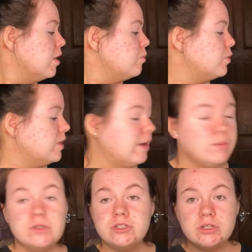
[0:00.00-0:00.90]
But now I'm
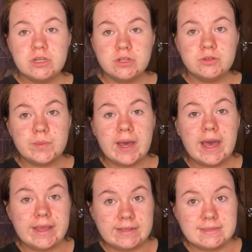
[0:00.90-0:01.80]
going to show you how to do my
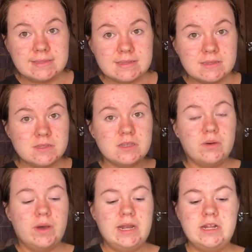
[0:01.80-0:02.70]
hands.
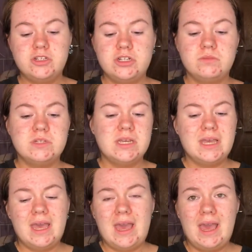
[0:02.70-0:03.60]
So I literally don't take
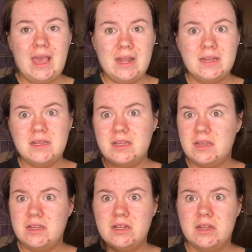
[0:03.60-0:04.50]

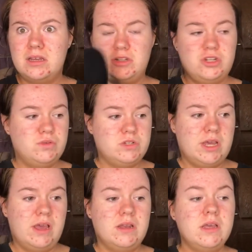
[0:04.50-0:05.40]
any like new
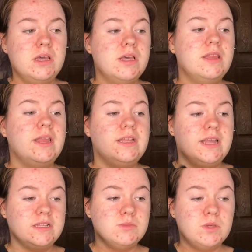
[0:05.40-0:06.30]
tan. Like
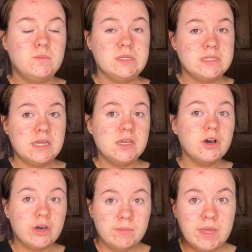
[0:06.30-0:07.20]
that's a big mistake
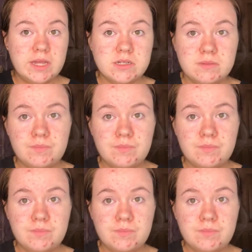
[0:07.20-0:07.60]
I made